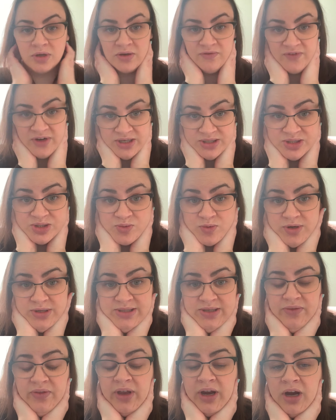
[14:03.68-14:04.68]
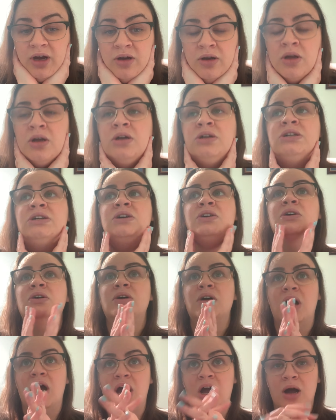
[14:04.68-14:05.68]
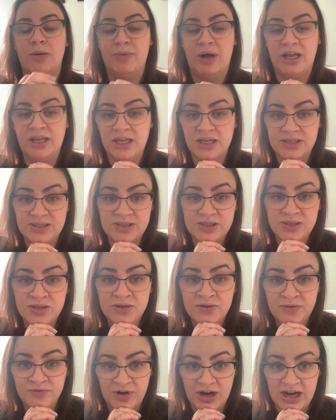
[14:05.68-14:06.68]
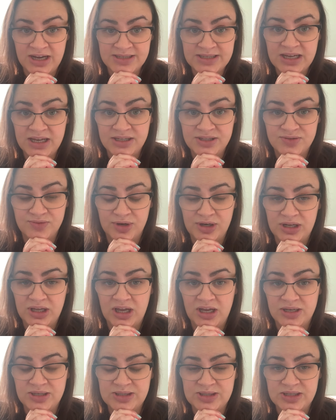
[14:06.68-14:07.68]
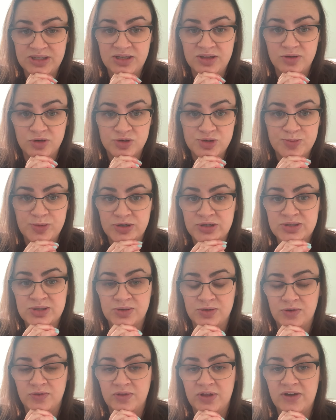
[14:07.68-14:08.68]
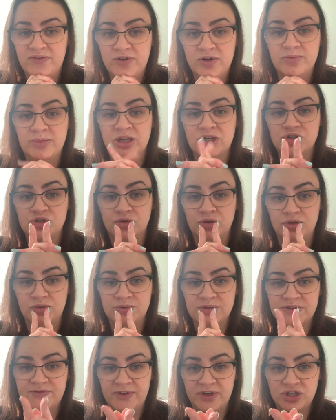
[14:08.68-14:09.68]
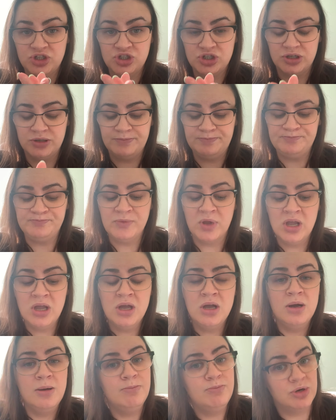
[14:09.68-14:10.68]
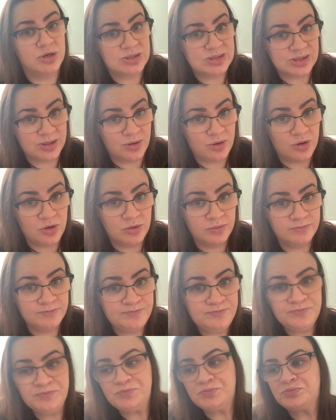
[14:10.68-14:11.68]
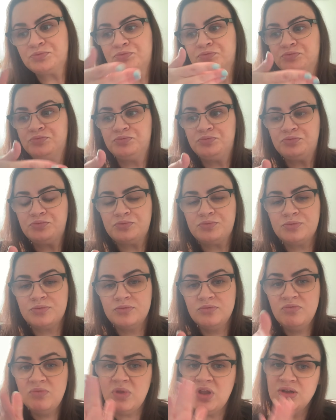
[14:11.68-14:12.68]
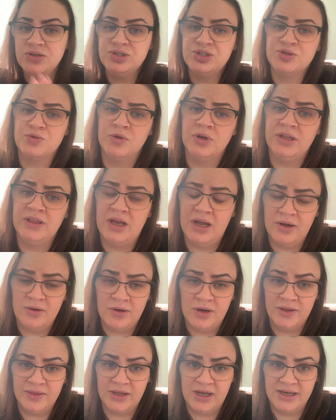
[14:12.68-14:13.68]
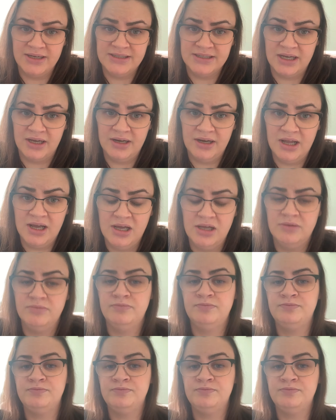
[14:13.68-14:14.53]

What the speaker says: can find stories on there. My kids, Raz Kids, Reading A to Z, there's books on your level. Make sure you use fiction, books at home, storylineonline.net.